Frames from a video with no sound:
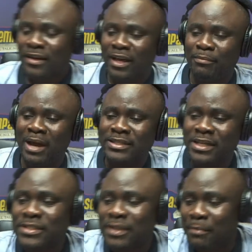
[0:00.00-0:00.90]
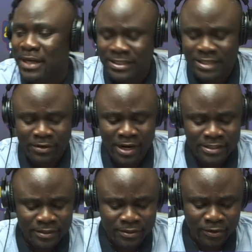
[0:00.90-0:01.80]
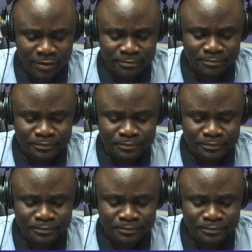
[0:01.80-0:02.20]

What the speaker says: and Martes Horizon. Doc.